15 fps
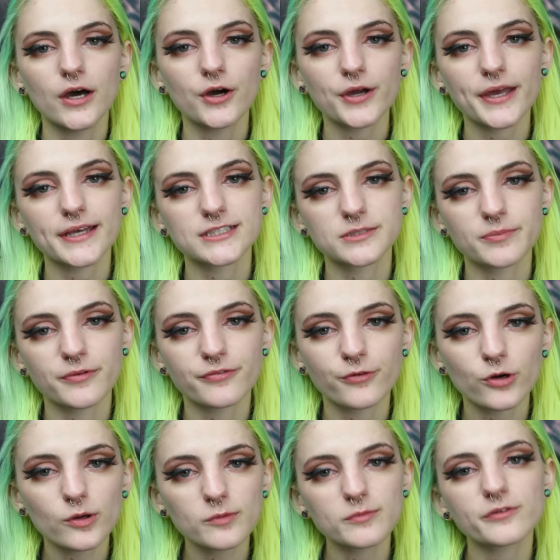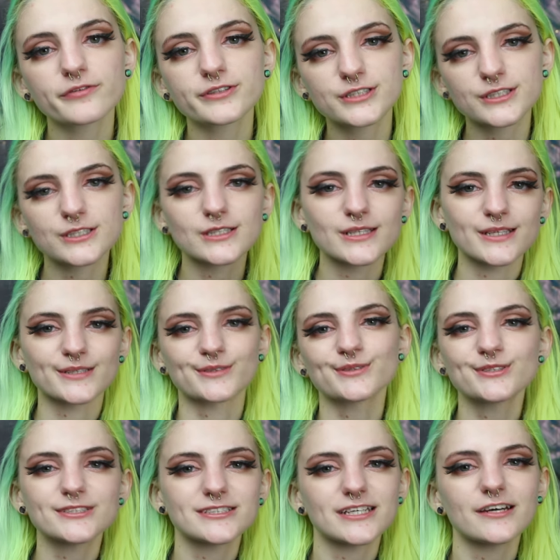Okay, so before I move into the little
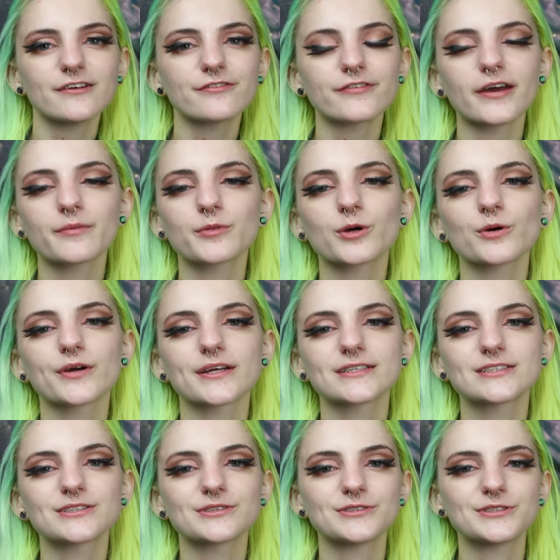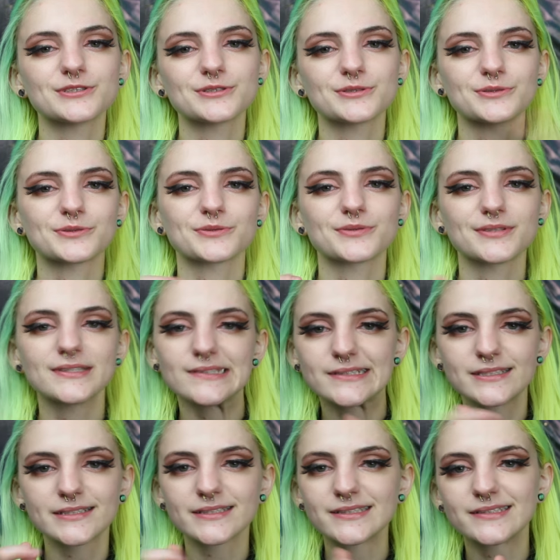stuff, I'm going to do
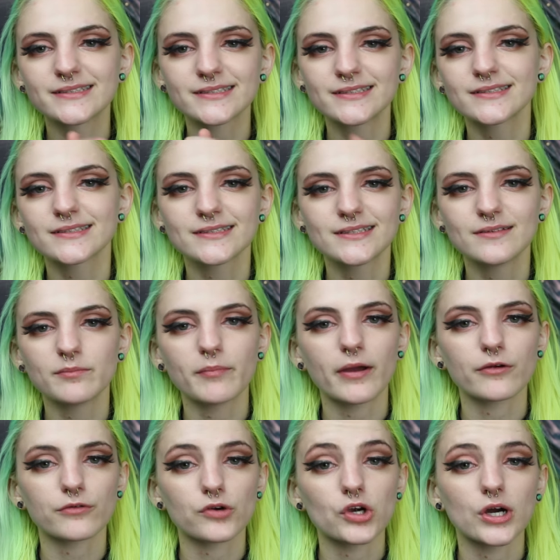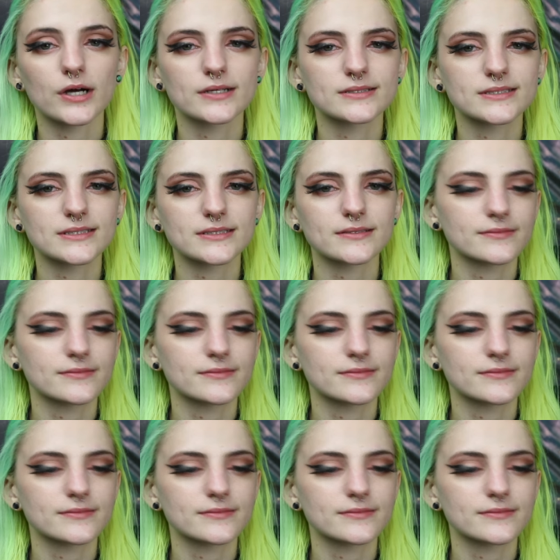my raws.